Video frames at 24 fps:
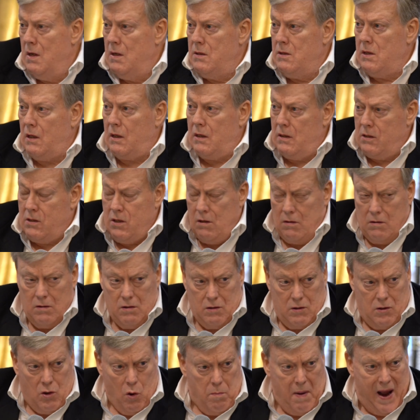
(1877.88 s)
to
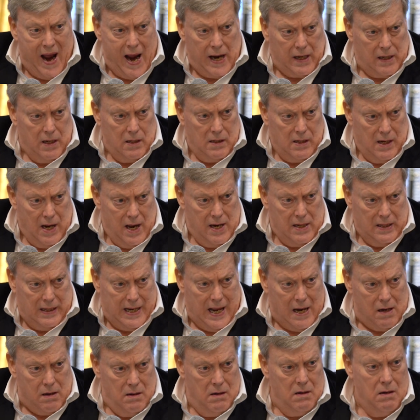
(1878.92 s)
go back and
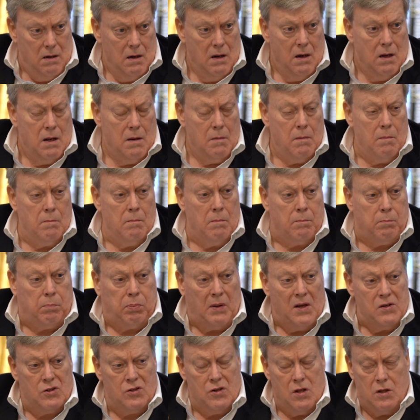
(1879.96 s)
get
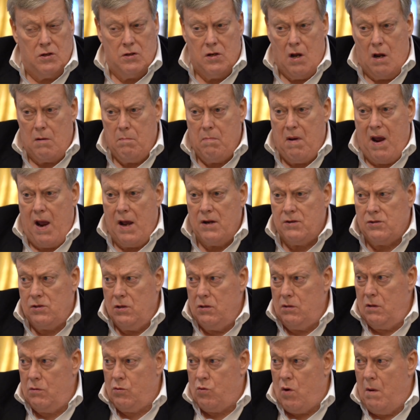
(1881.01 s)
places of the Donbass
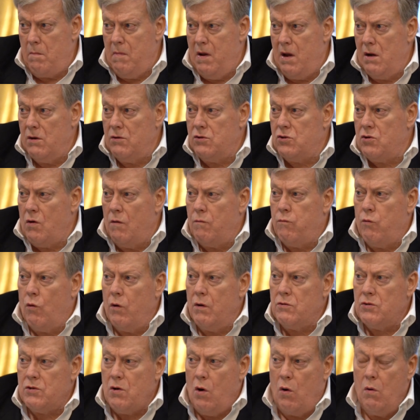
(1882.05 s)
and Crimea and so
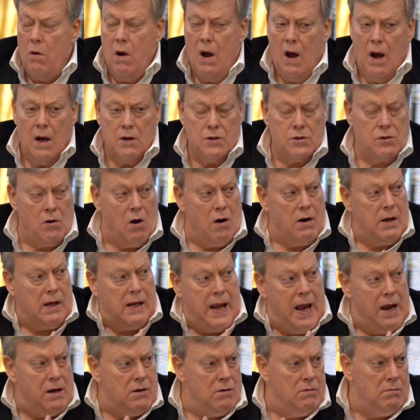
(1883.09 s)
forth. So sorry,
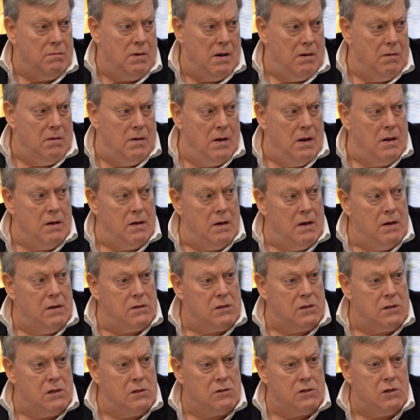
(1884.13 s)
Kat, but
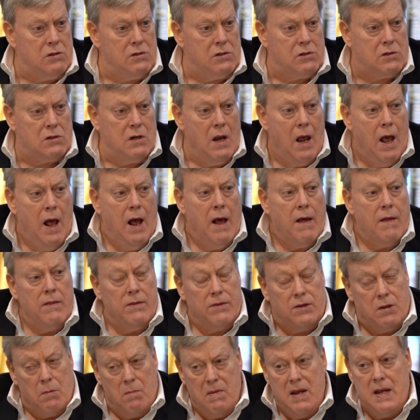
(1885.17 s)

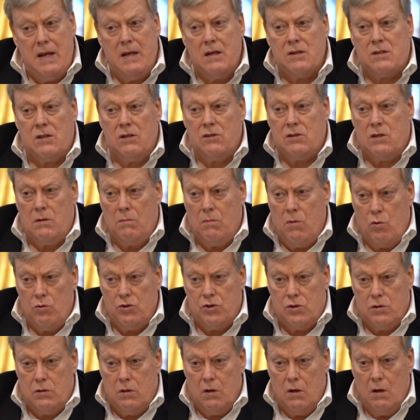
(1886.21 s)
to me, this is the
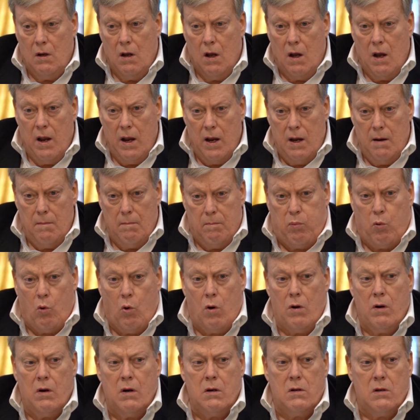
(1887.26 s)
most
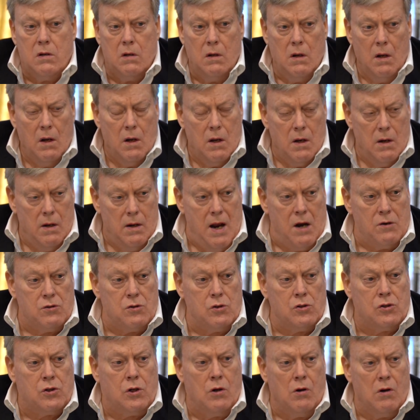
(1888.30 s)
important
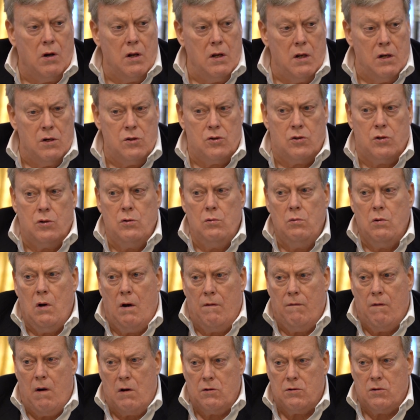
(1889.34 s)
national security issue
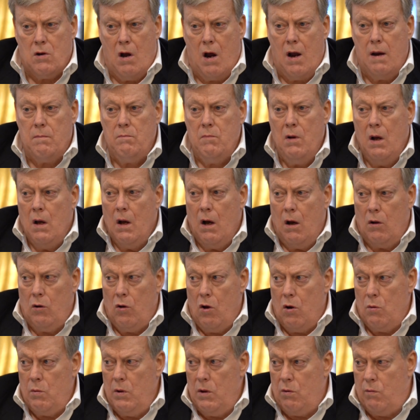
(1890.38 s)
of our time,
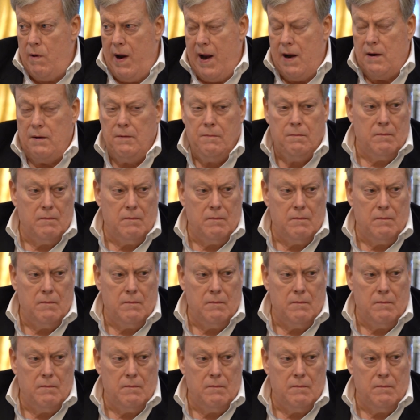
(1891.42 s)
along with Iran.